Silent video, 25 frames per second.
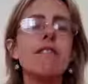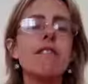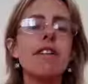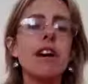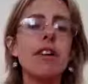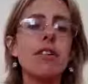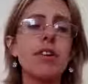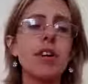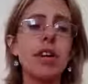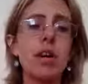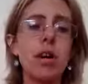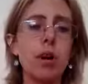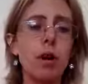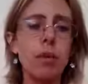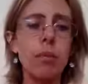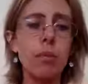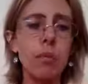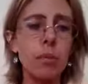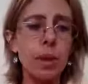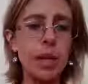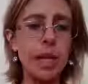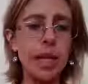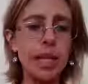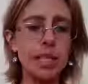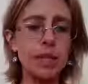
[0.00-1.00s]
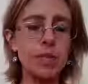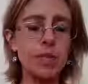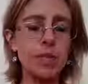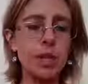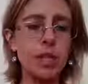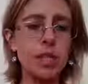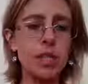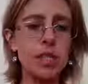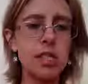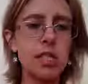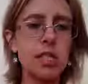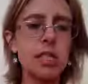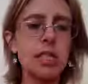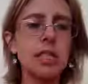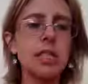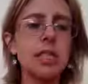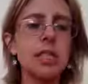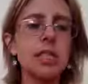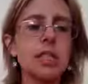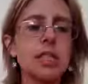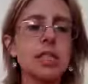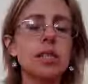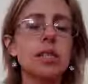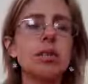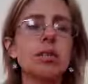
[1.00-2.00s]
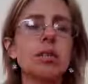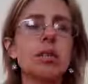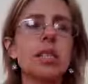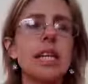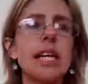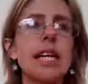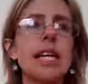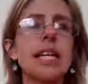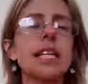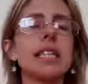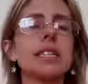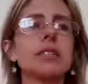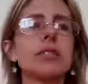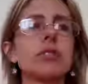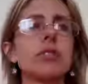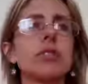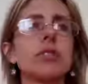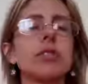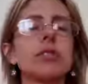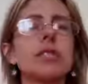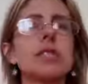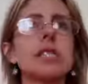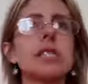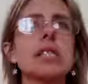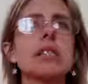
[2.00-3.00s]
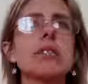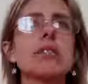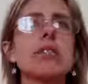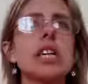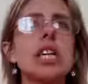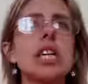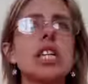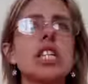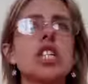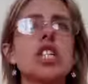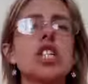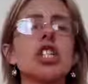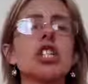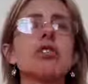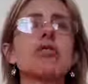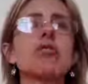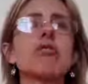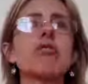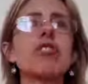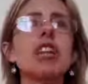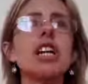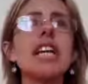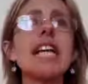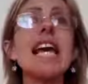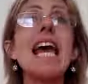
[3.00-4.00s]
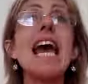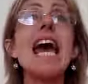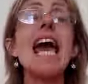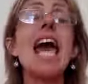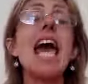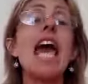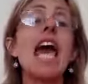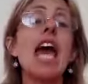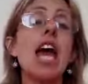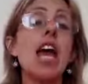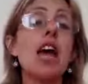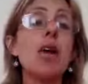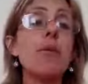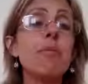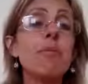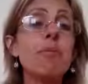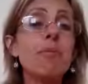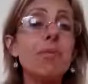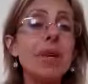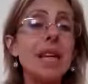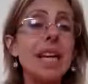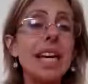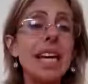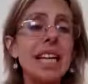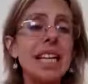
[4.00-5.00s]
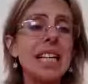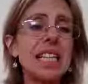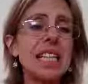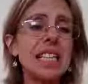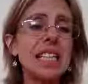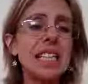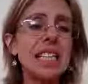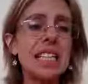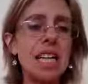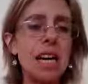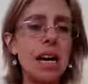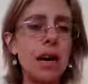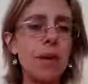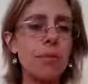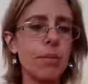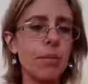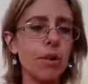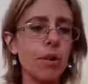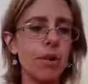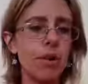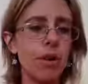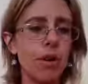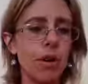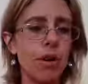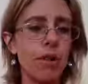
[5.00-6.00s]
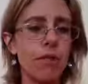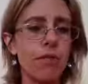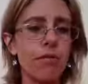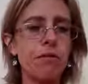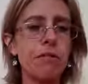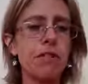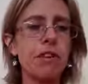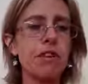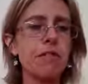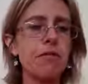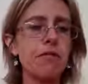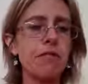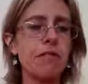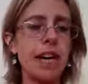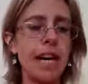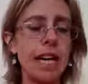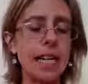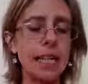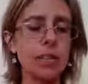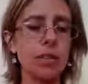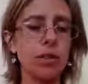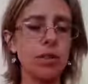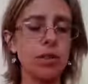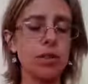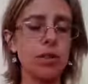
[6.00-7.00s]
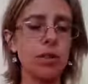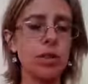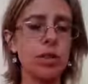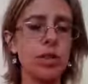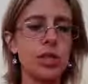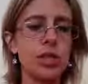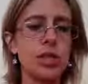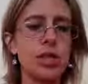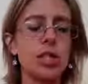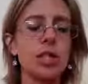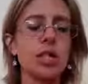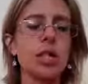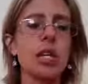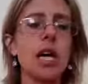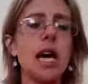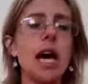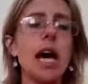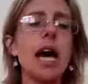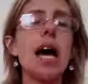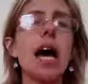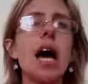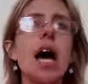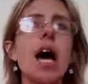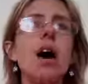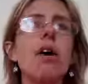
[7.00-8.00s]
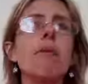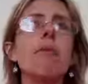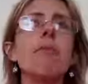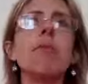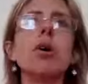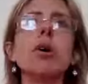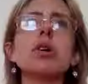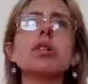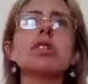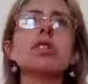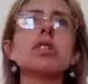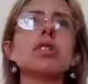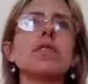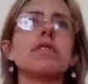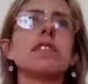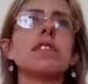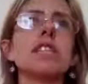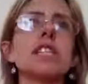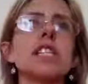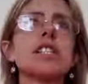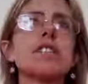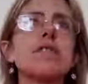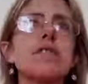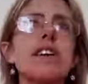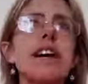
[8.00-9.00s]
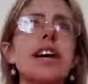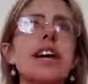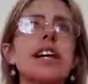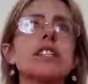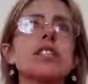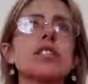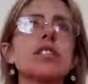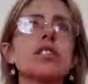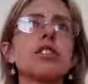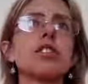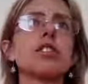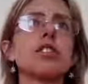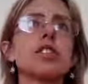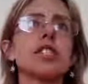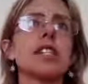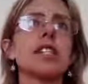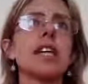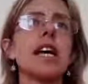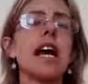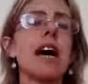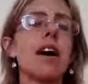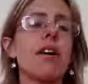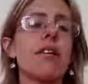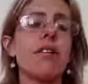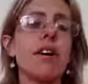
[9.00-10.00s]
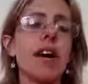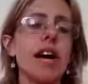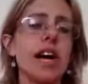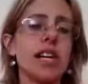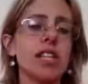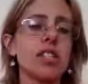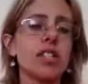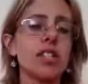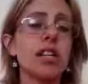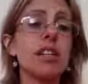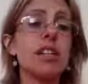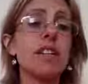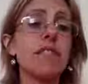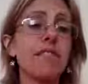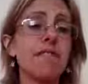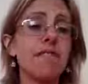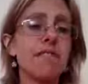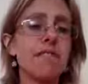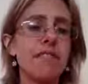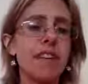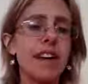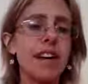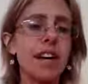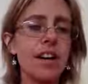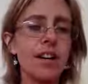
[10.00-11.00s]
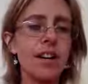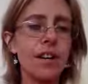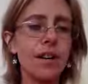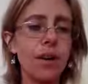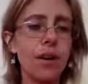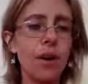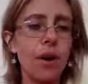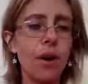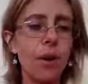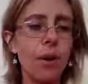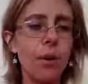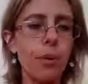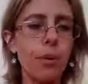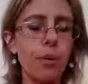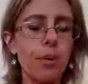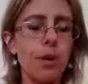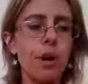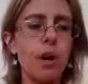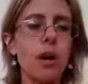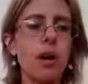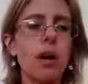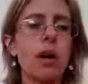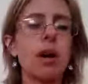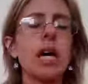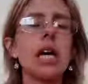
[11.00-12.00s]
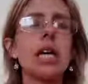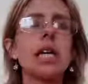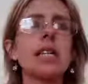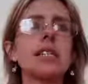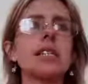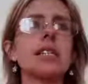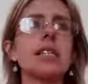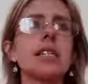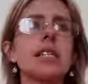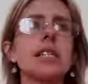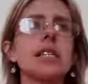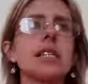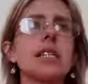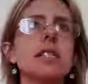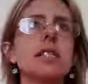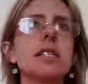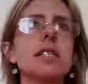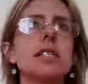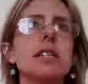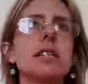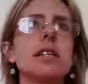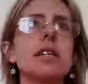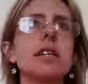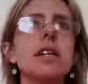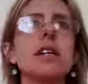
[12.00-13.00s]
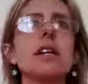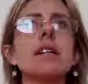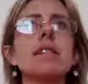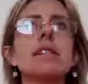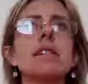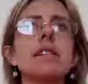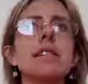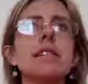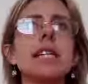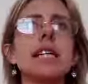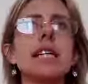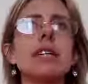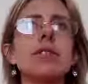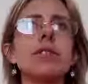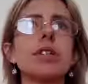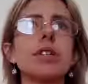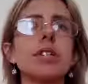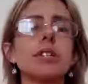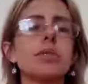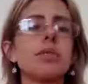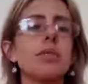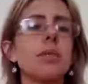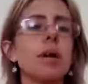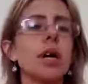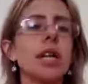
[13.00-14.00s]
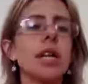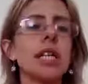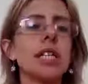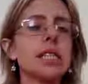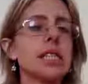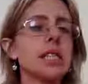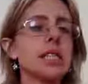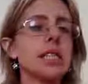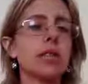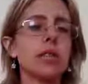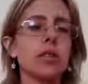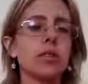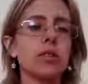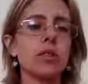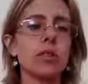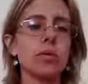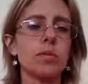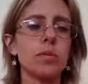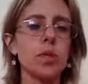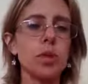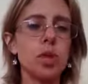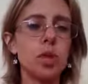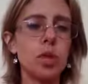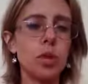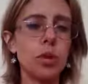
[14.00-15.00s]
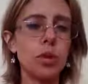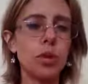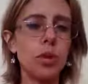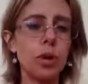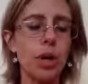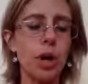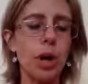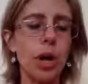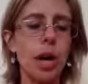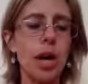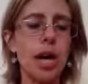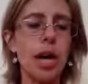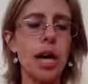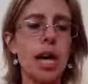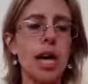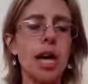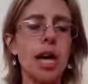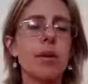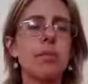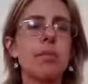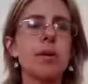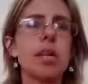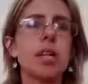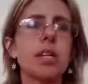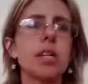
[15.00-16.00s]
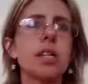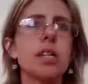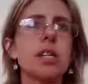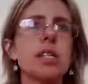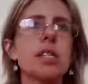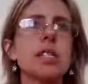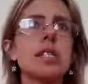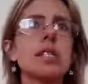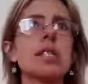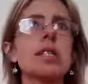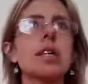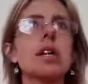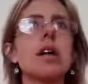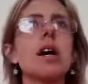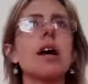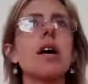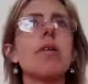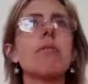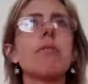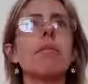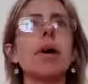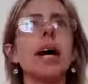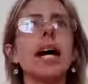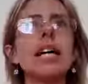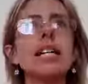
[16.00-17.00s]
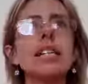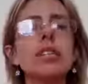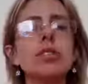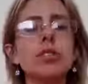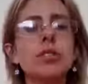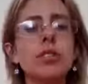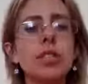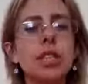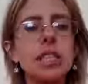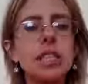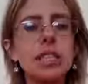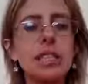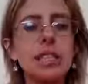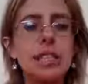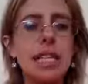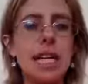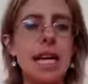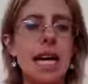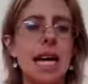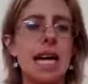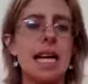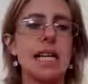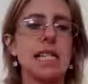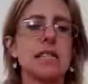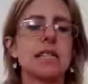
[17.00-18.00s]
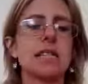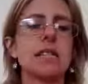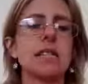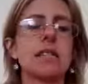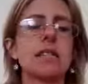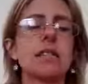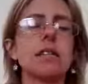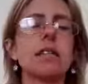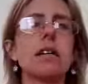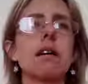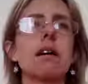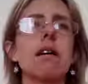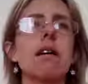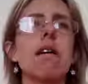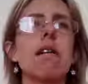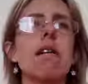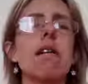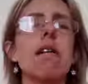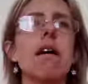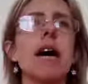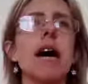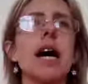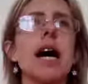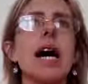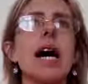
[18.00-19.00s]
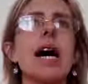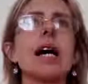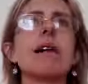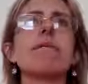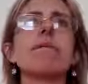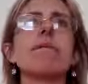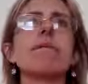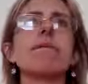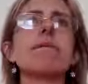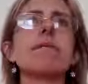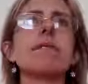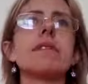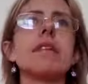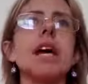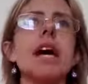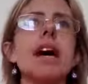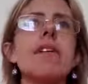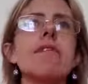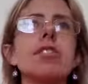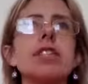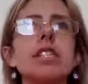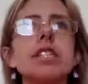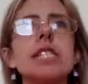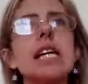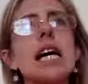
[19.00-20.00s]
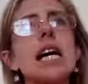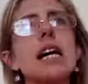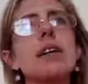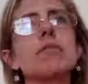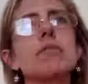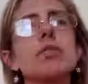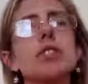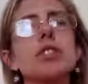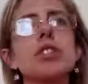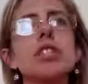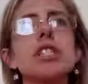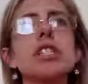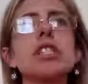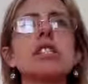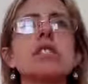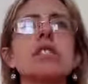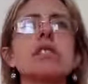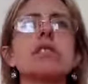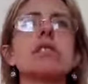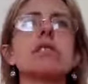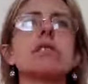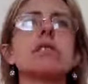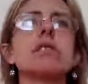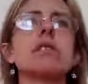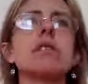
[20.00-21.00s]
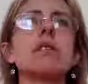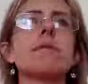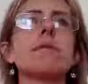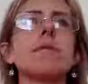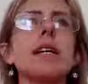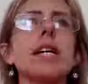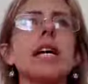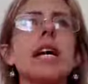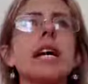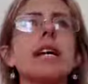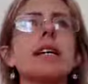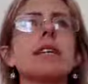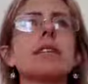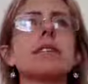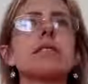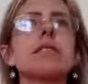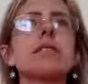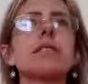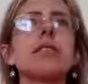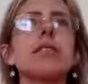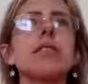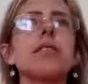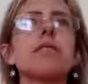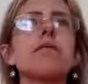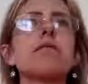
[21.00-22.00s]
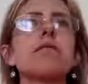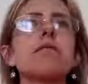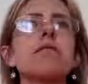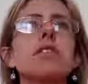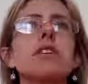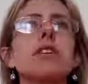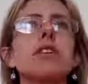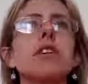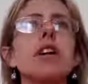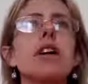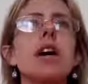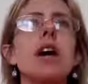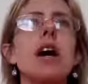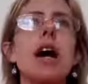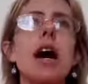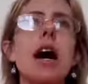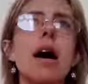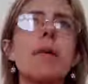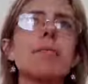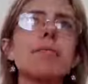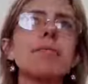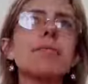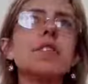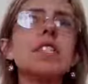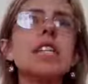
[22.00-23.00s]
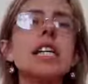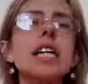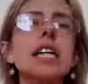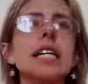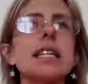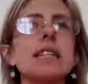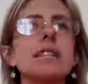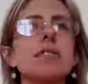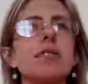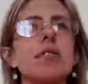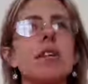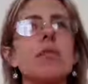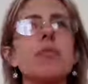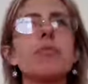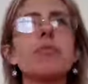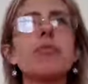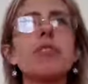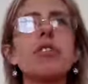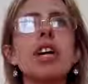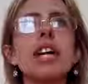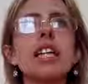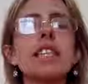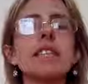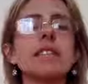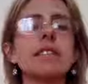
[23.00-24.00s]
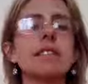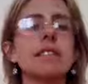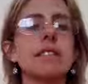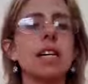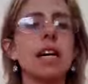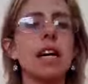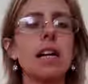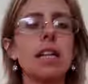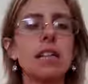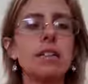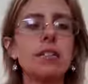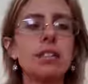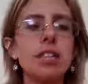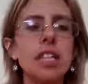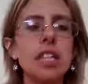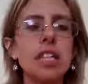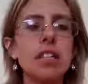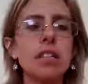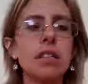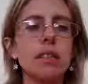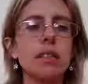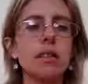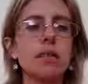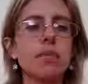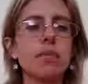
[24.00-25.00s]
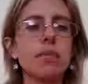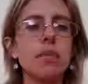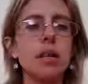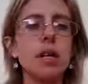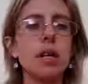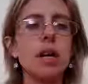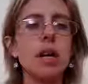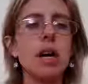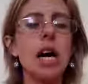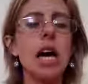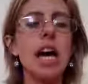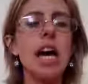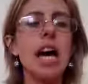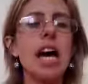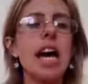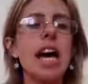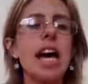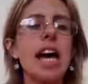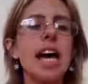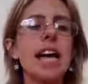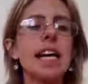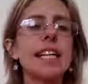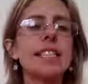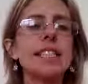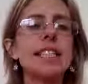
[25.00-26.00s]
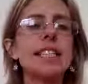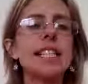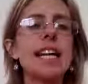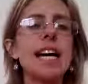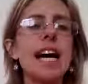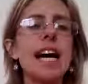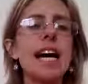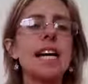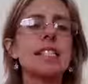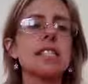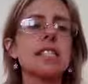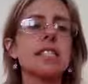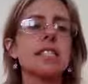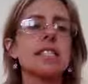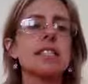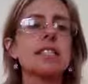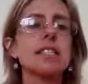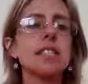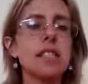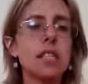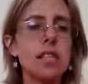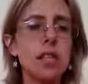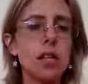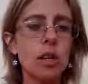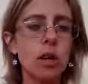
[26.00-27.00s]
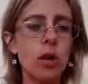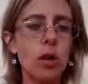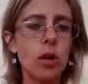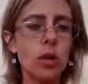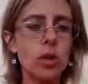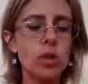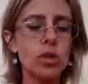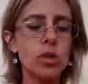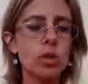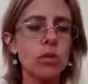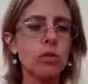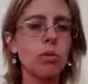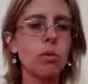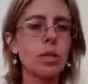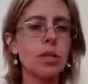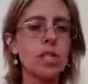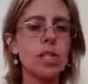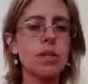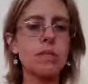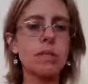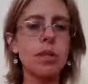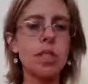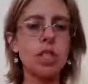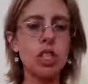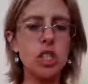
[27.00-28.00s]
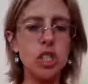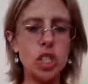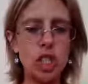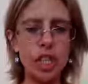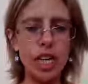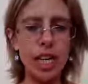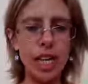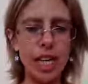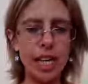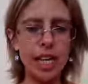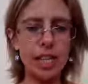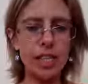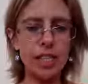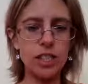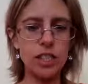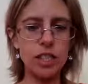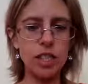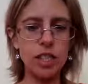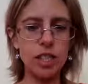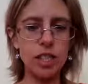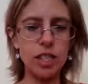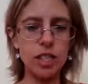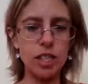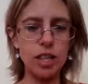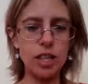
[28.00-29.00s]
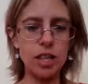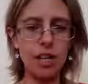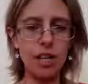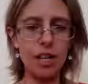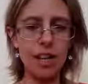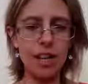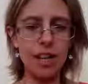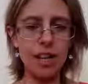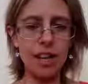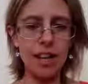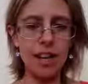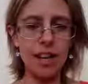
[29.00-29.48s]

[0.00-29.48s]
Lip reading: very complex because it needs to take into consideration really a big number of factors. Most of these factors are actually very known. It is secret, but it's not obscure, because by doing tests and every time there is some kind of update or upgrade in the algorithm, it gets disclosed what's been changed. Hi,